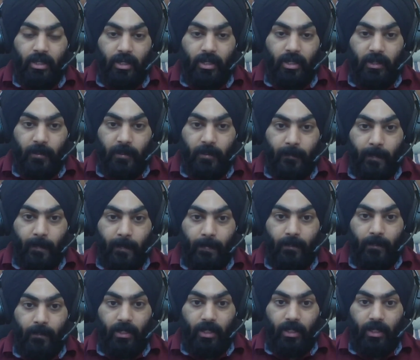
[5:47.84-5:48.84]
Um,
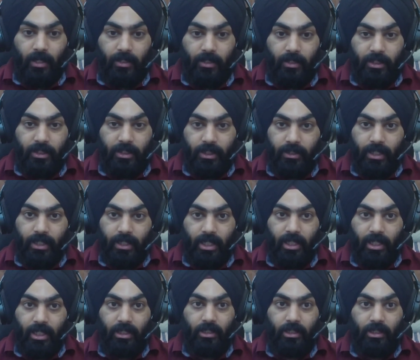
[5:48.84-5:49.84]
Other than
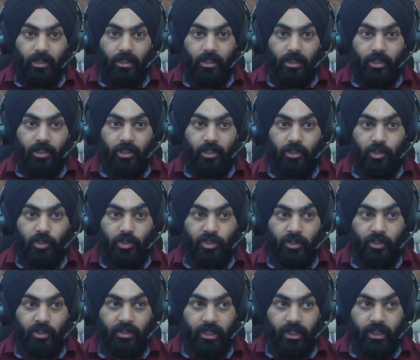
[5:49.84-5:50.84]
that, you
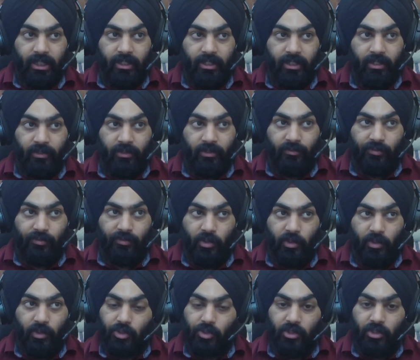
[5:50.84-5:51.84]
should really
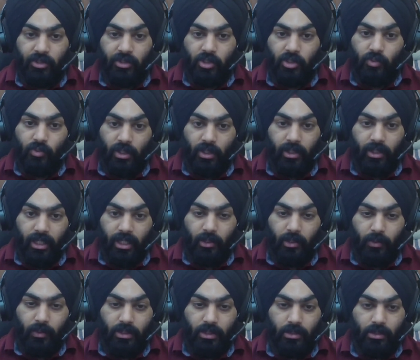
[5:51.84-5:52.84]
focus on just one
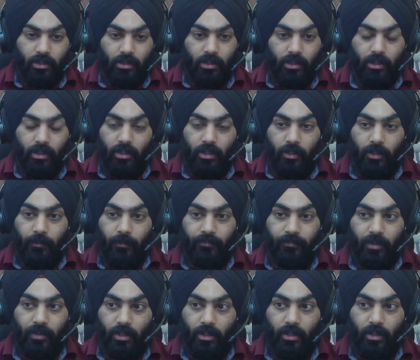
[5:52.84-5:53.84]
language.
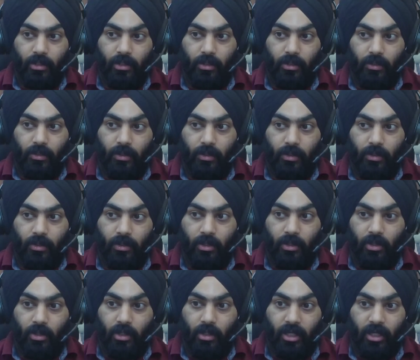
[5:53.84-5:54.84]

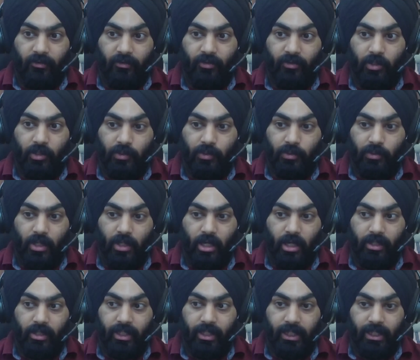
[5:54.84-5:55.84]
Or if you
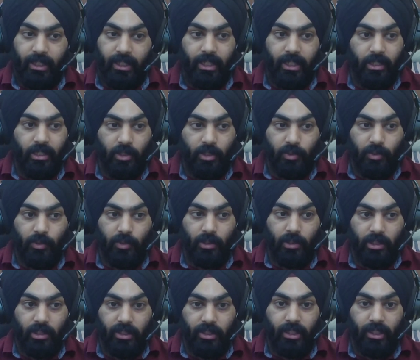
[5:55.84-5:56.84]
are really into
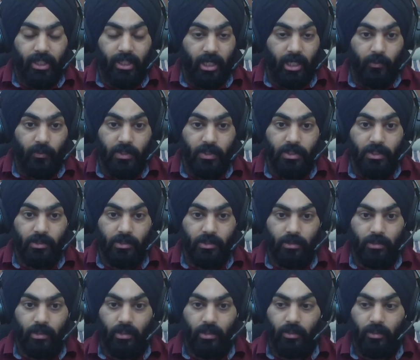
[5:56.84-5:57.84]
learning languages
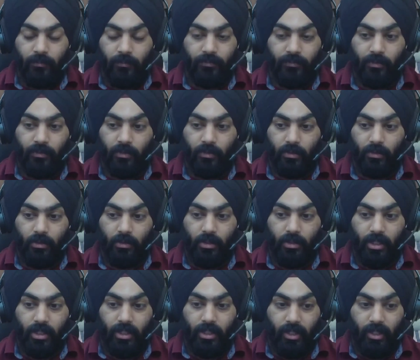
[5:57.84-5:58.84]

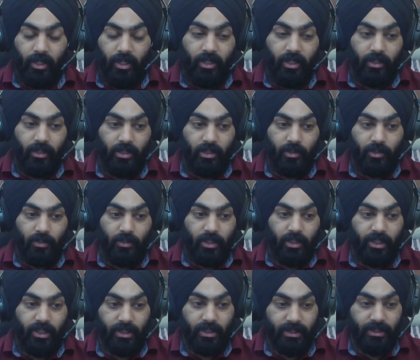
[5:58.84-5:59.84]
and you're
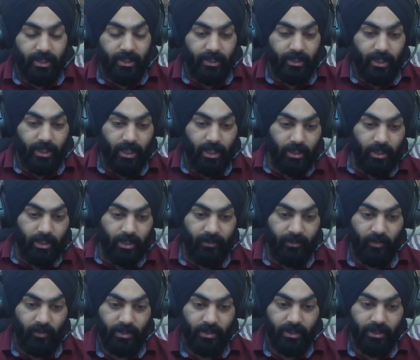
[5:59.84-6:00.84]
interested in that, I
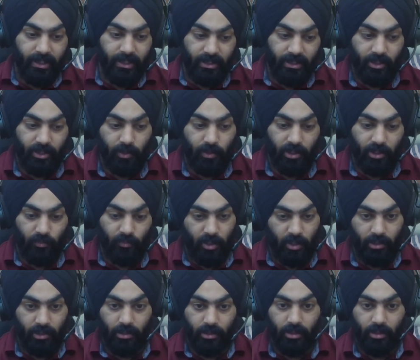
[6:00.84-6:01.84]
would suggest you learn
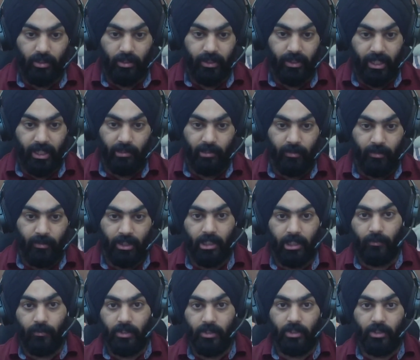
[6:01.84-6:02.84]
one dynamic
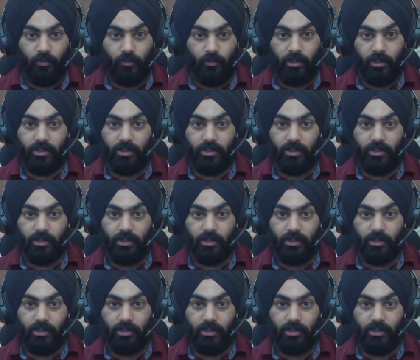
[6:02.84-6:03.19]
language and one